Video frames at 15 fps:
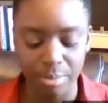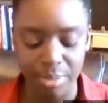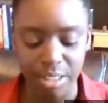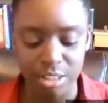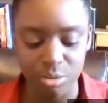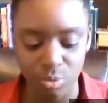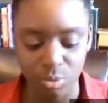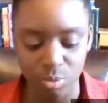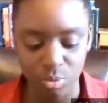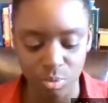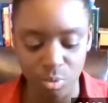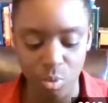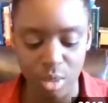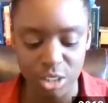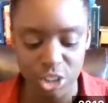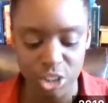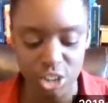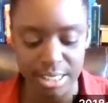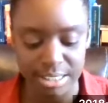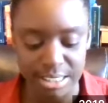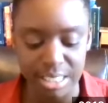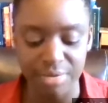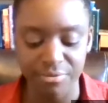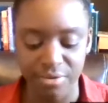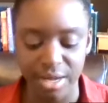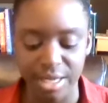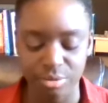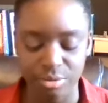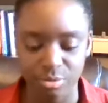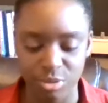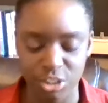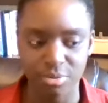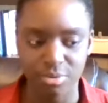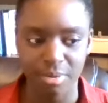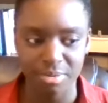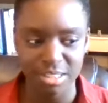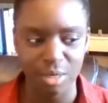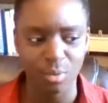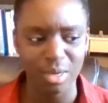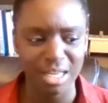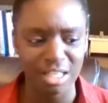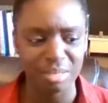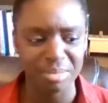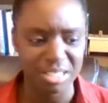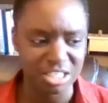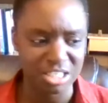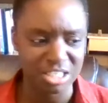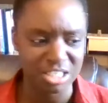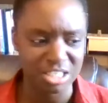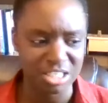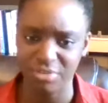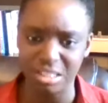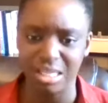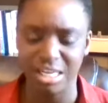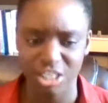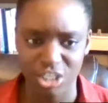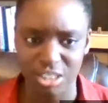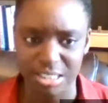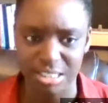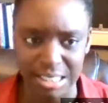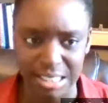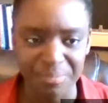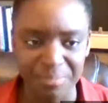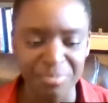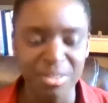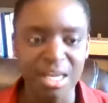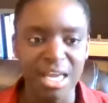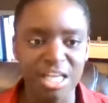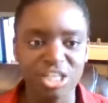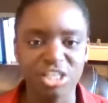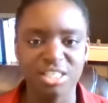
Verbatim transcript: Because what she identified when she, I was like, what element does she feel like she's in? And she